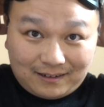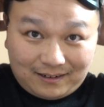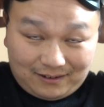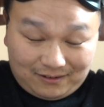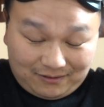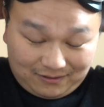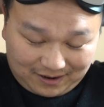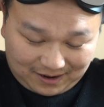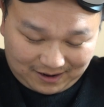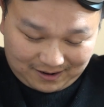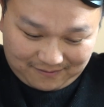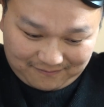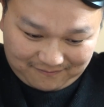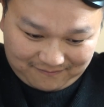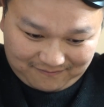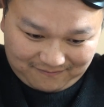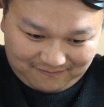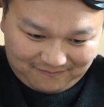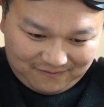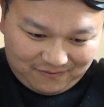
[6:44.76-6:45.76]
Okay.
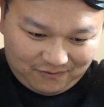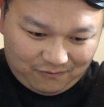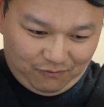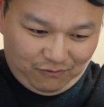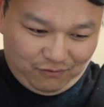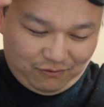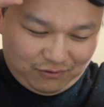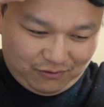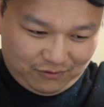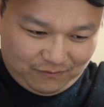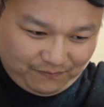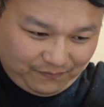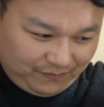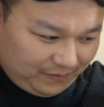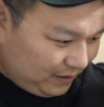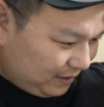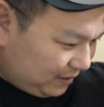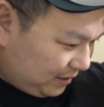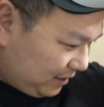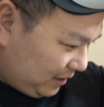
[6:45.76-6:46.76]
Ooh,
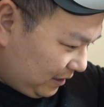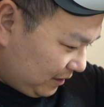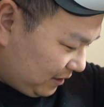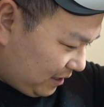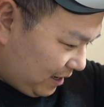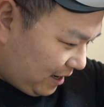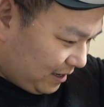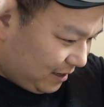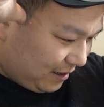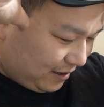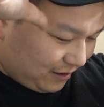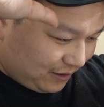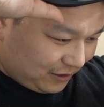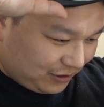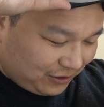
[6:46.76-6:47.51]
it's kind of tight here,